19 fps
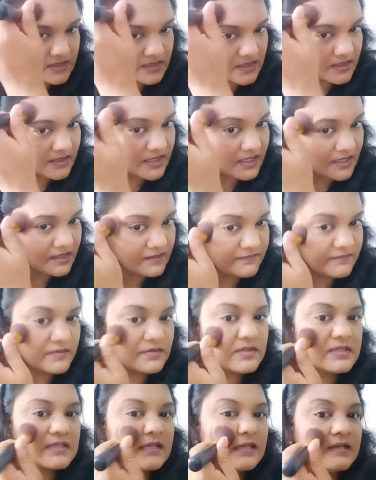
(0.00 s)
Again, if you
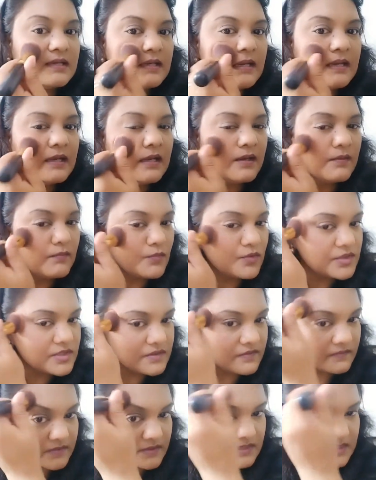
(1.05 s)
see, most of
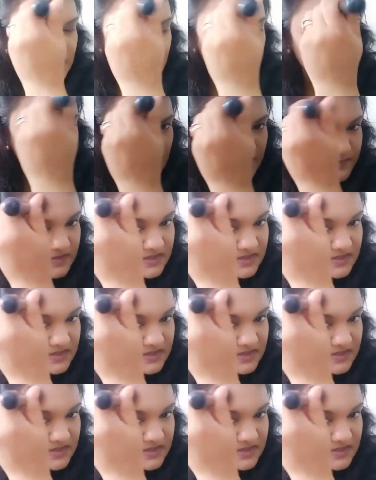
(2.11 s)
the time I'm